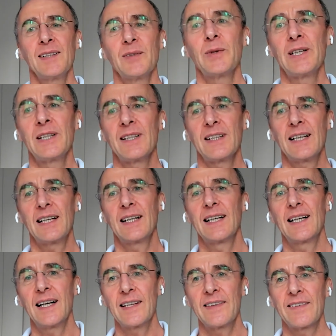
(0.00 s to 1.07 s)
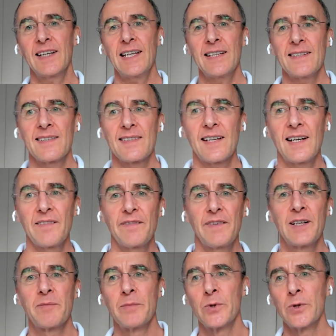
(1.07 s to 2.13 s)
well, that is, I find
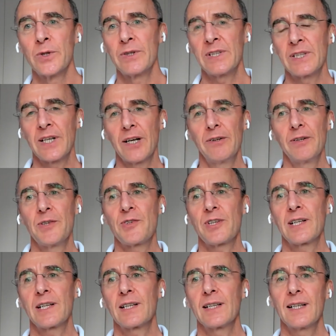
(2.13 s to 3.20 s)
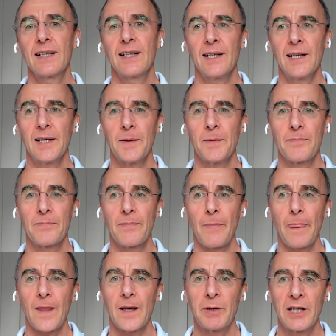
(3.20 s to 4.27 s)
more encouraging. Um,
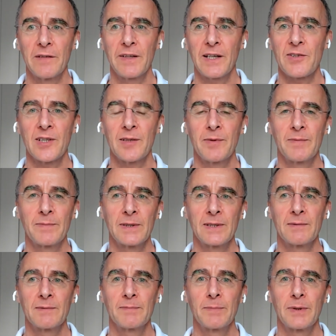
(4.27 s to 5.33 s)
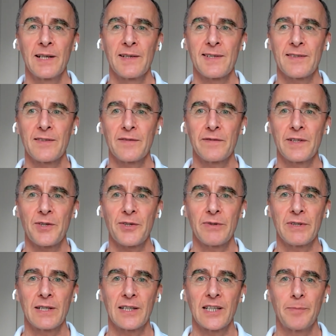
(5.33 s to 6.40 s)
I mean, I've actually been blessed to feature
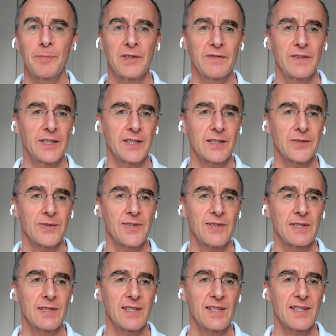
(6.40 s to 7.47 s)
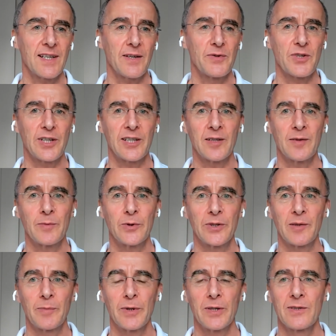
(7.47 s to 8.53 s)
in a couple of articles in the South China
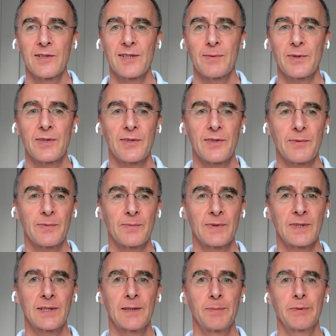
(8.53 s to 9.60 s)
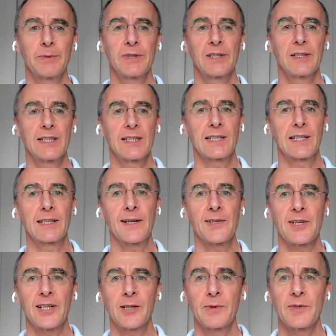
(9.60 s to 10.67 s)
Morning Post, which is probably our leading English
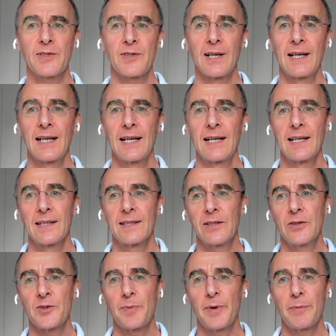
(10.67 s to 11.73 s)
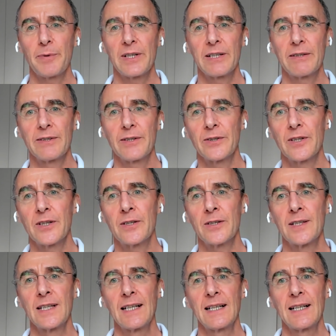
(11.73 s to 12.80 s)
language newspaper here in Hong Kong.